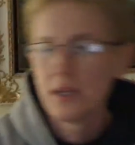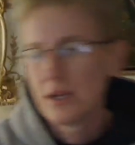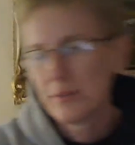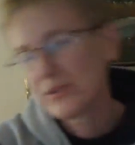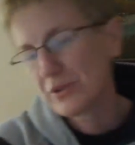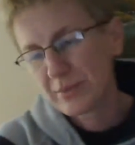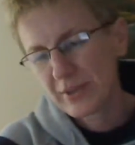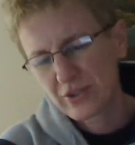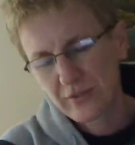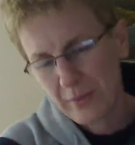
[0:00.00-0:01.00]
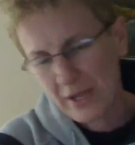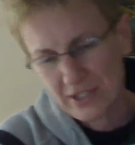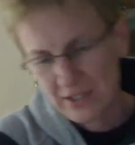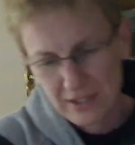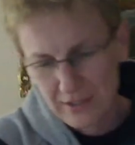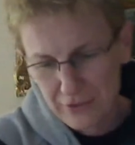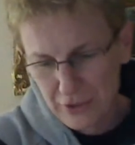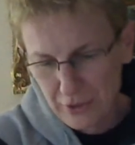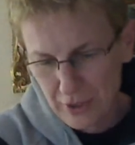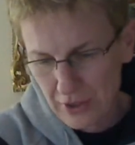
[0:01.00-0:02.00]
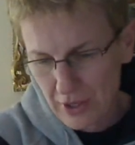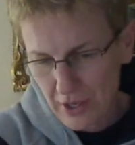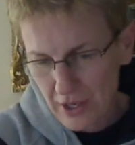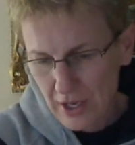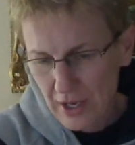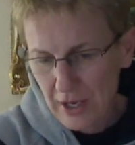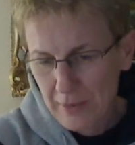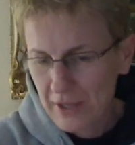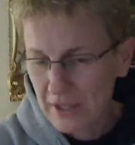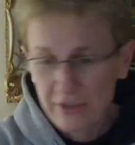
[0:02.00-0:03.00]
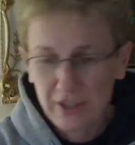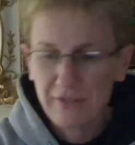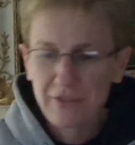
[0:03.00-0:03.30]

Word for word: But there's a picture of the base and stuff too here. I even love